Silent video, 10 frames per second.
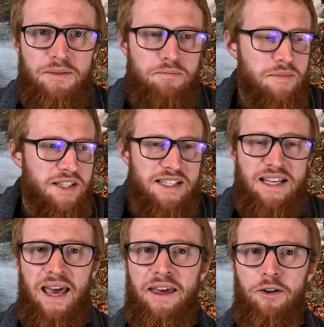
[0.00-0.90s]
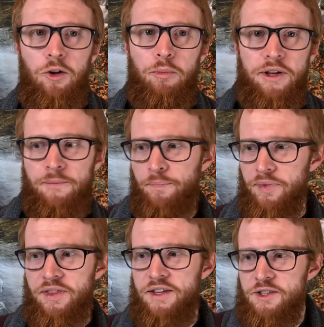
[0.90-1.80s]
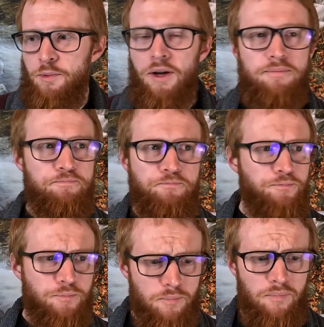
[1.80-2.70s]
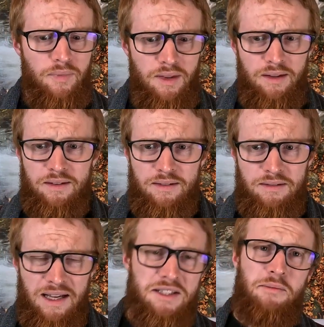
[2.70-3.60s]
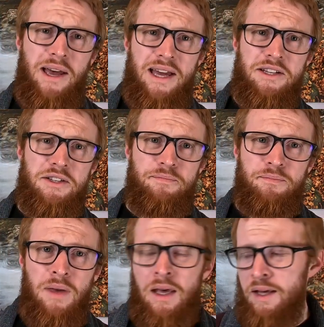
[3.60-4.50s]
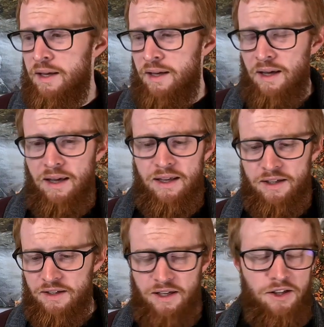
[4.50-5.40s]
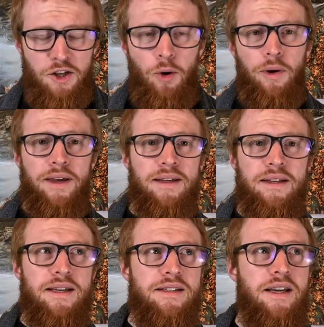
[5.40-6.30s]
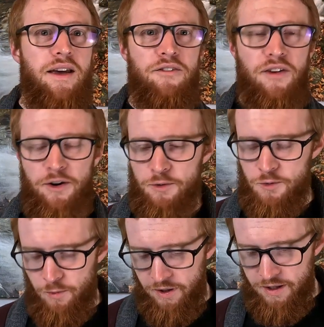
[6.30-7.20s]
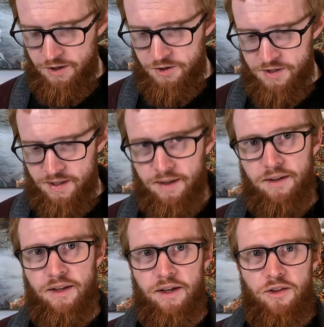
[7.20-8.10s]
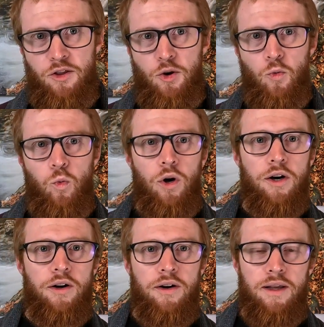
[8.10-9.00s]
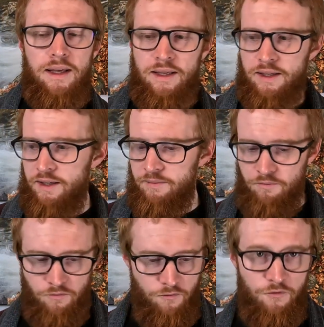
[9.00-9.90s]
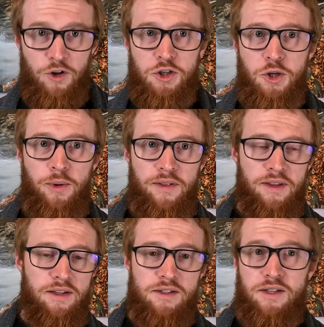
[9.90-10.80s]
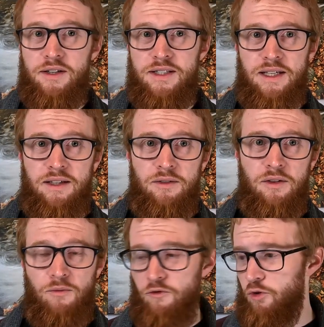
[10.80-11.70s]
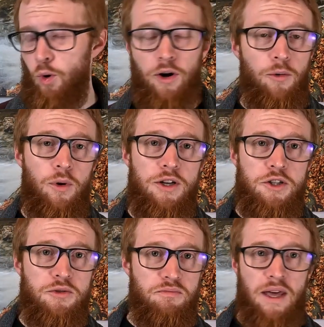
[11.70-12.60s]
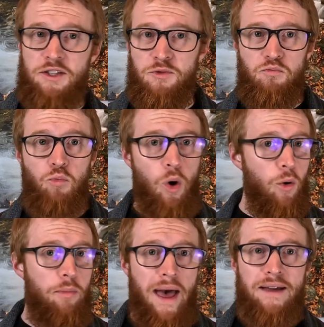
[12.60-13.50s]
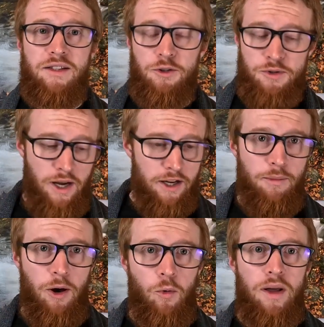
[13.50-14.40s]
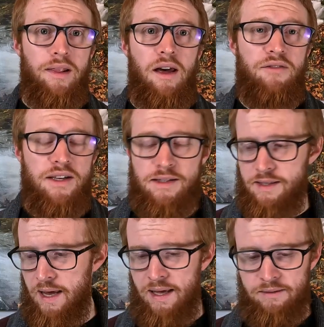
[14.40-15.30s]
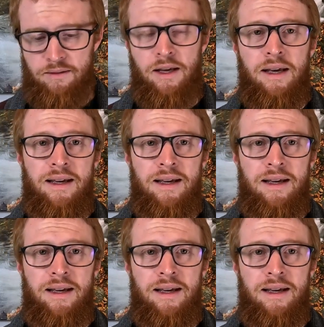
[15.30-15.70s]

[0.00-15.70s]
of scale, but this one, not so much. In going into this, I found it was really interesting that the word in 1 Corinthians 13:4, which that's what we're back to, talking about what love is, and